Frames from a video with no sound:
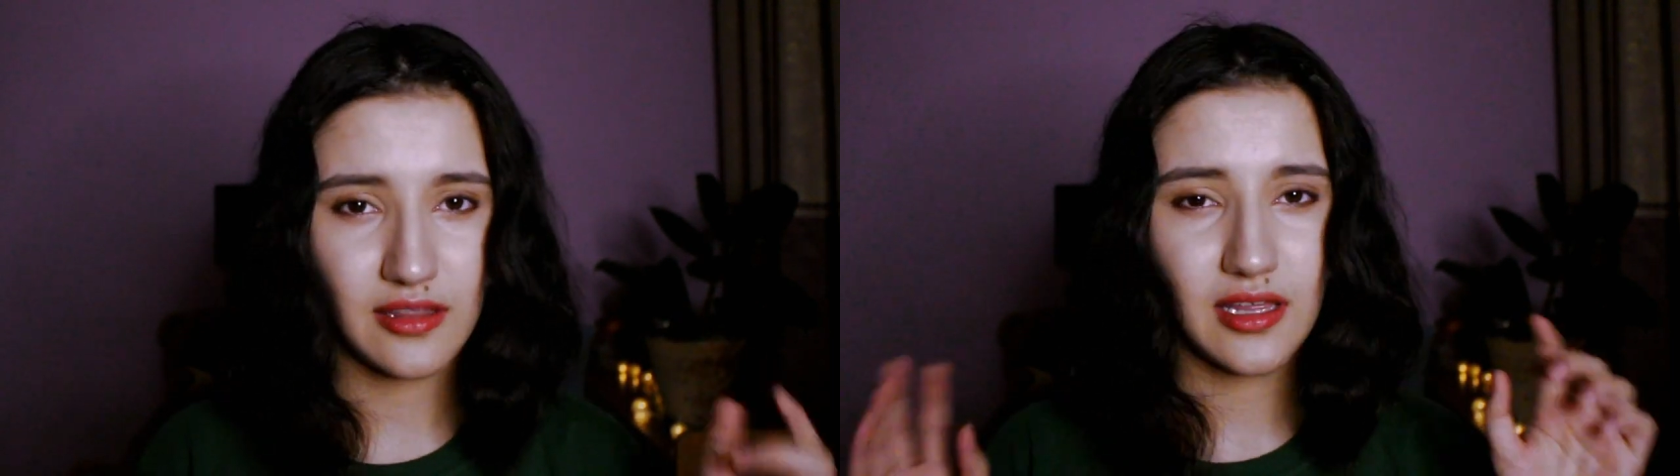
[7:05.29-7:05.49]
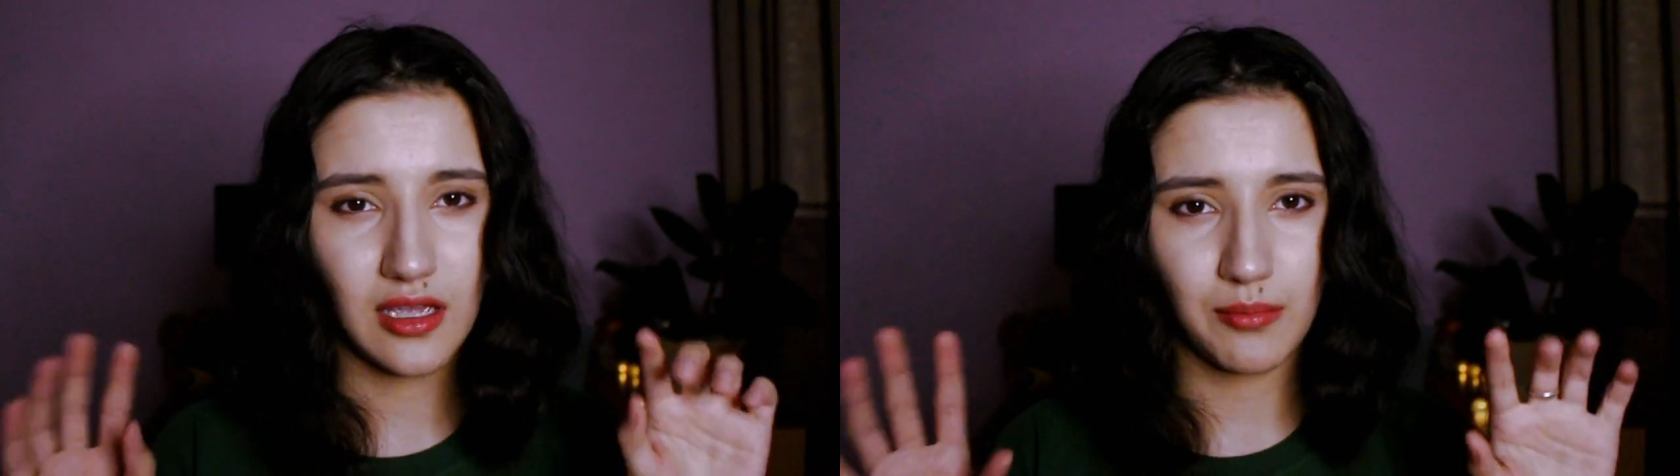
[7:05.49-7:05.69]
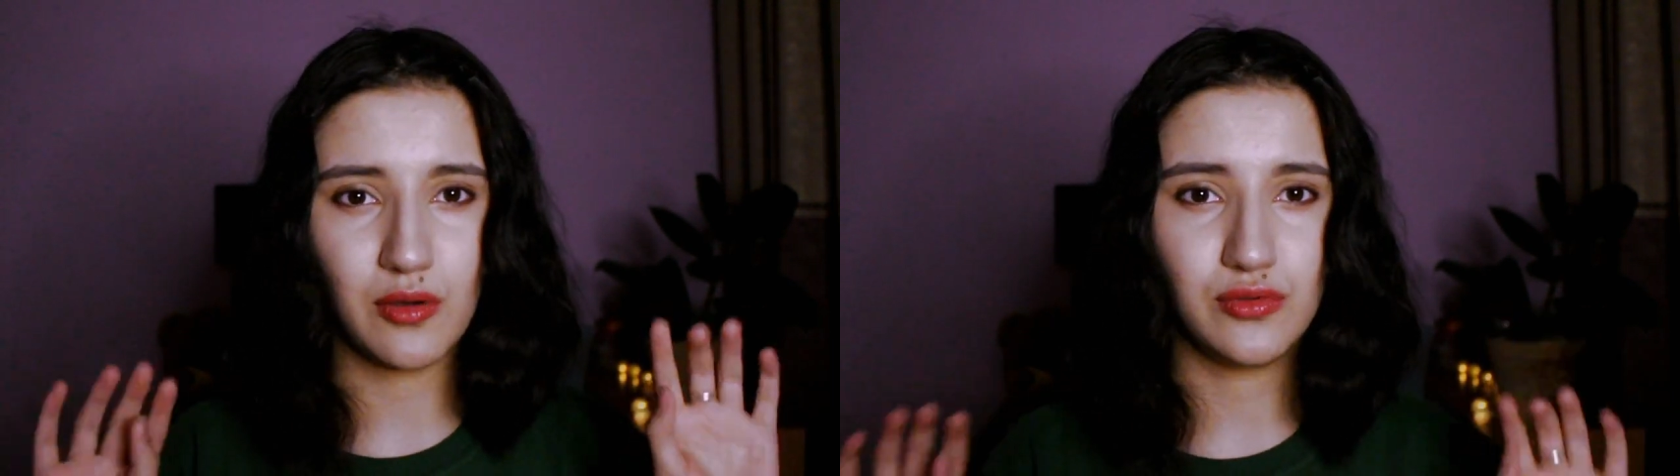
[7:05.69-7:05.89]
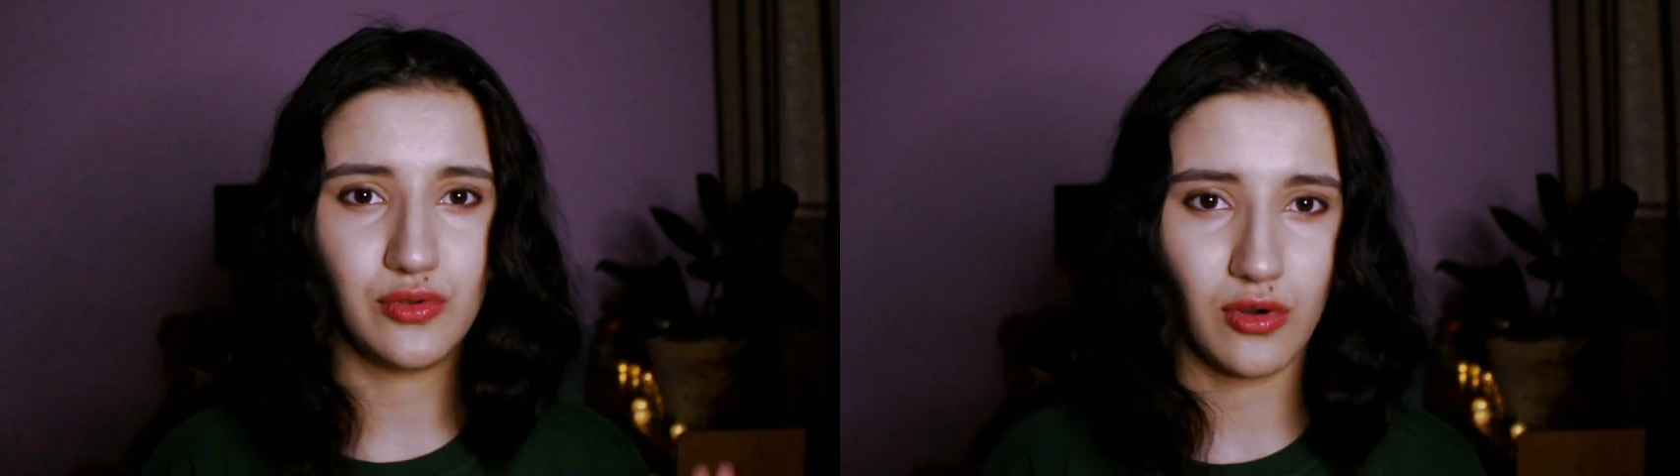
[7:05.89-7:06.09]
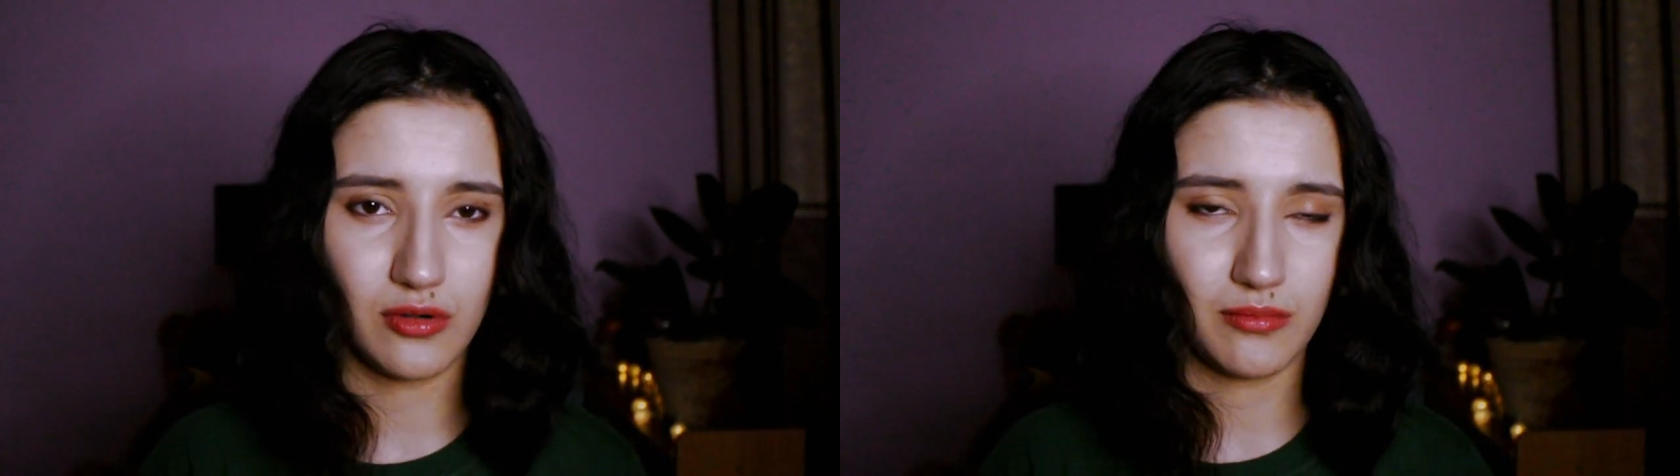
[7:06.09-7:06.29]
think
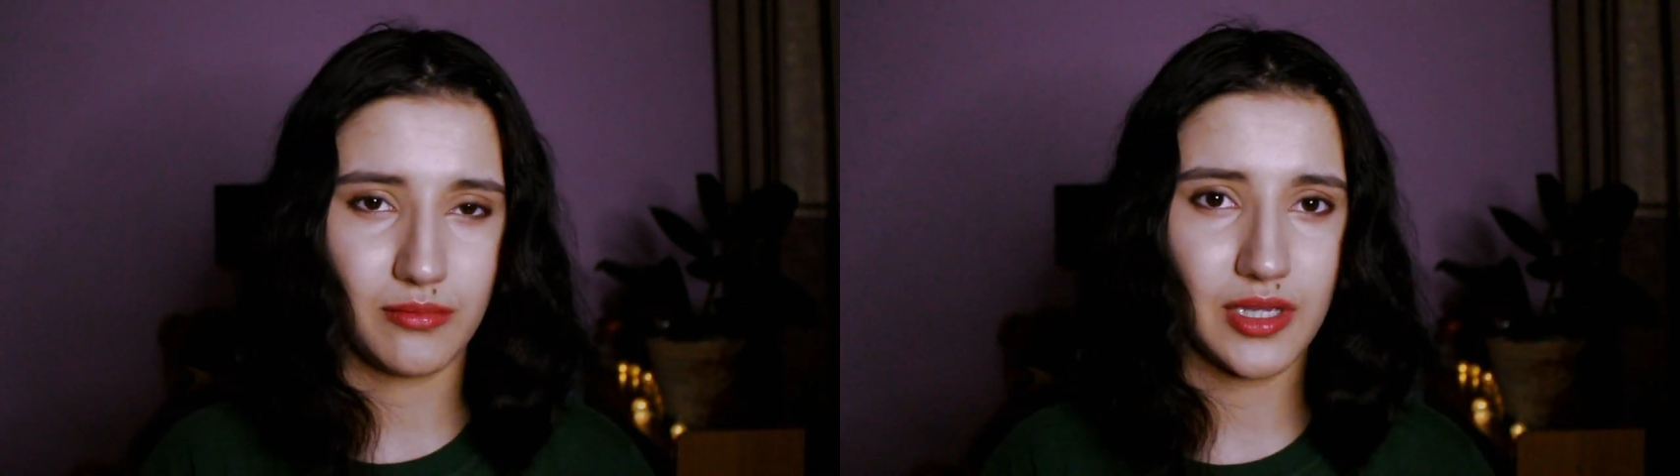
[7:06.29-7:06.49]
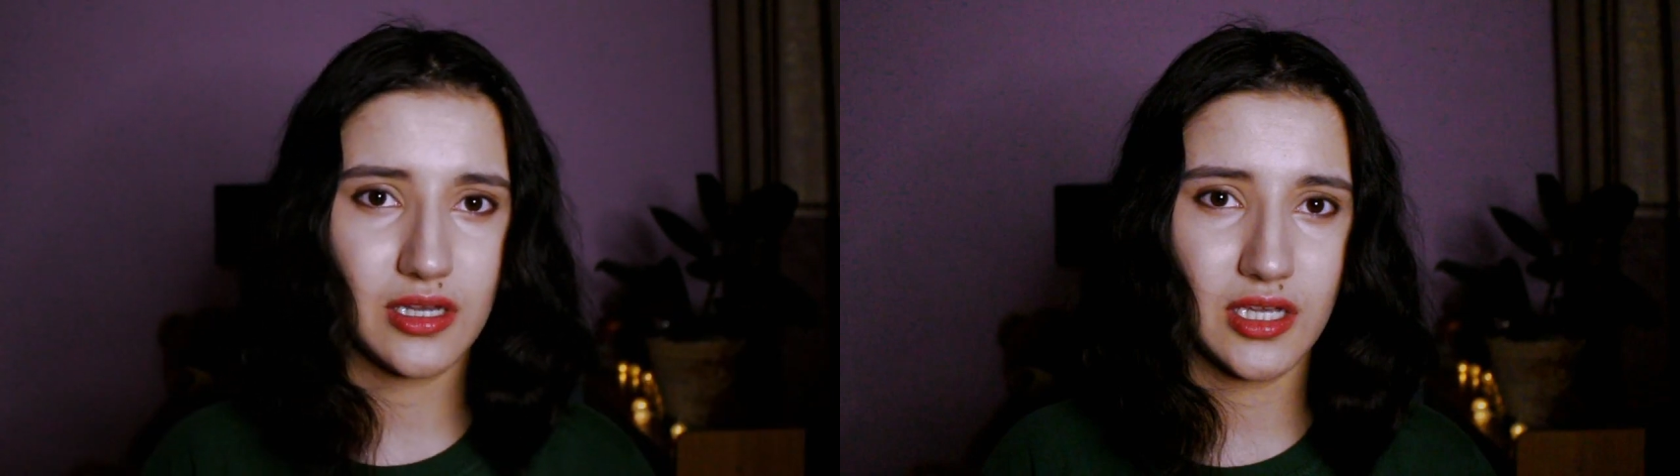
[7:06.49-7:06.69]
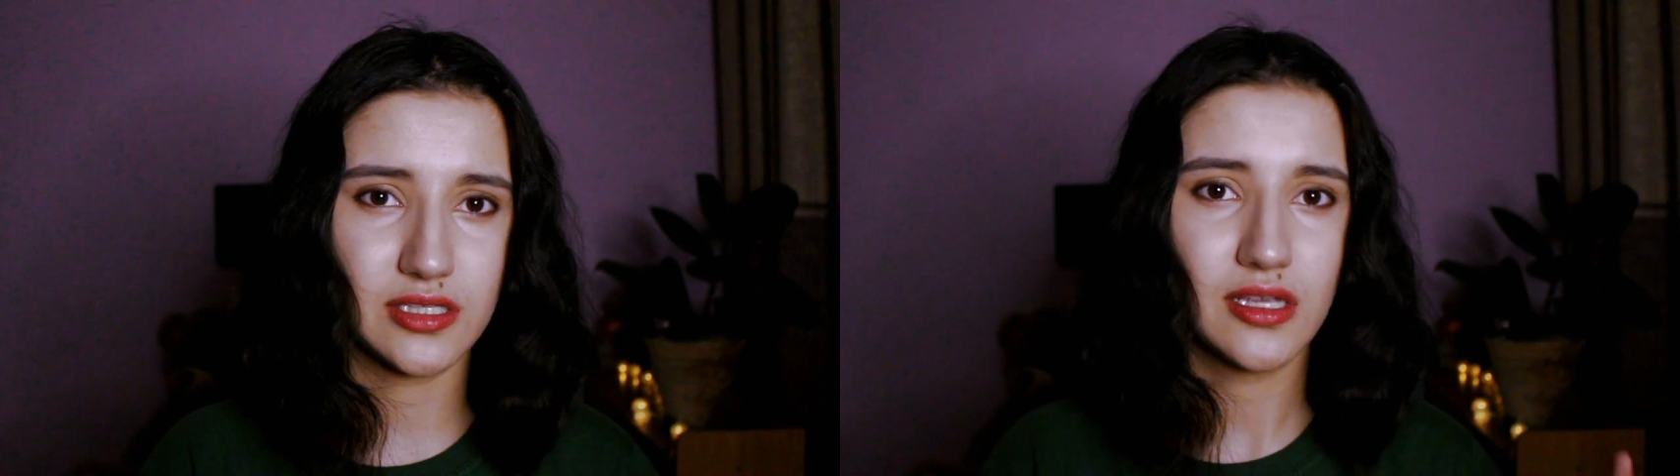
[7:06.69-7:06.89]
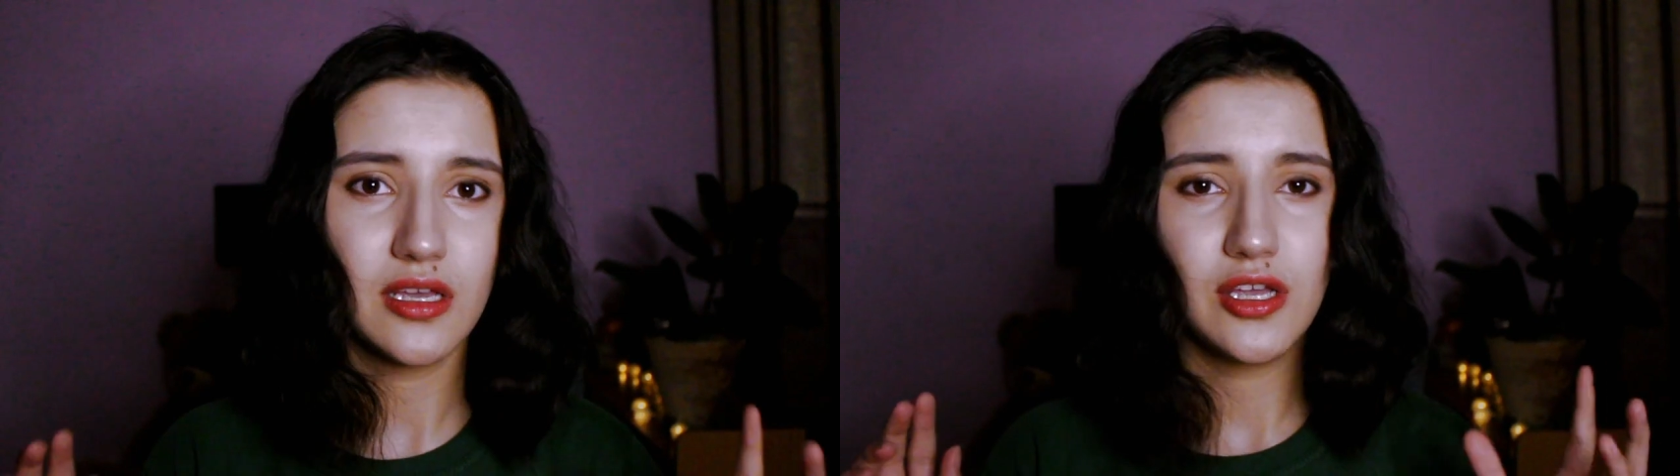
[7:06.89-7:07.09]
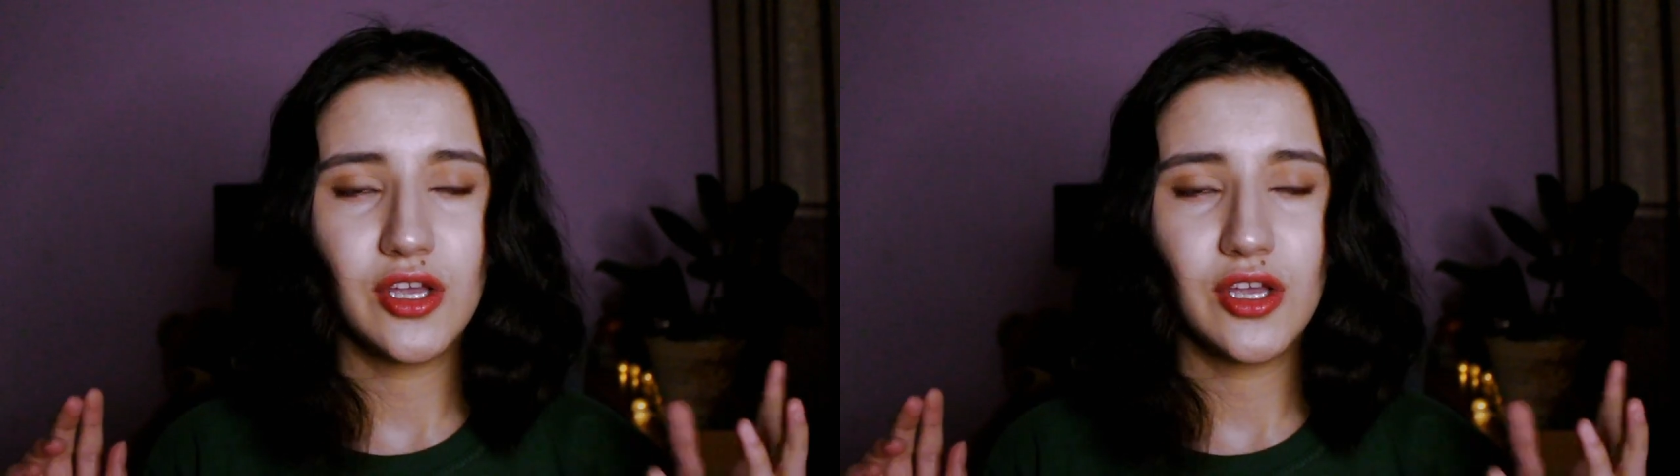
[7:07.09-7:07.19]
about dorm because